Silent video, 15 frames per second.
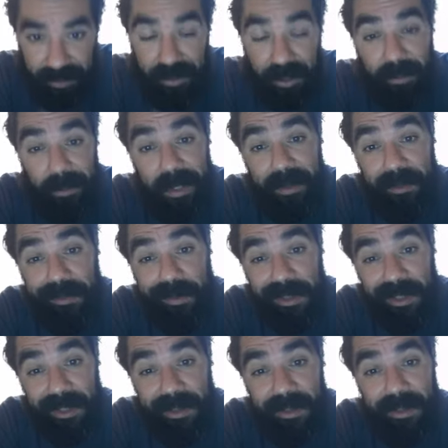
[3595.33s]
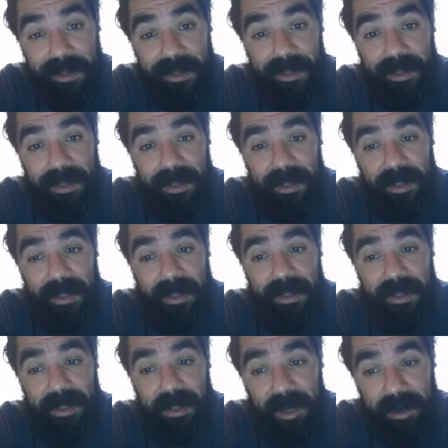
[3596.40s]
to start my own shit. To
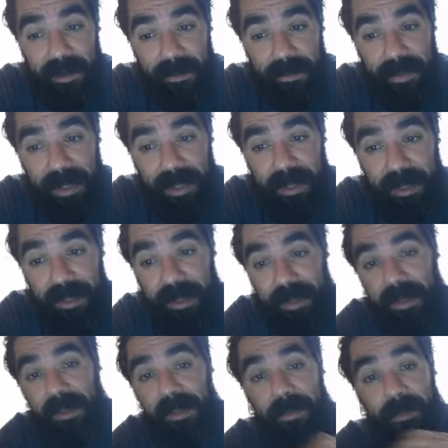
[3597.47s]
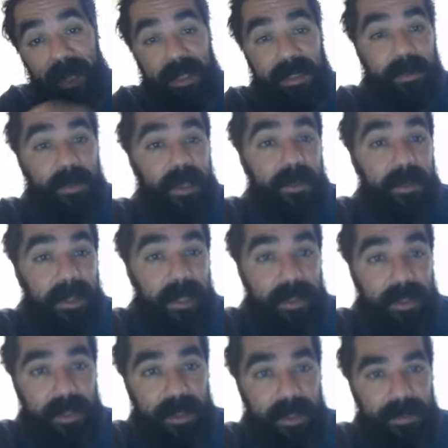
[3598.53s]
start being the boss of my own destiny,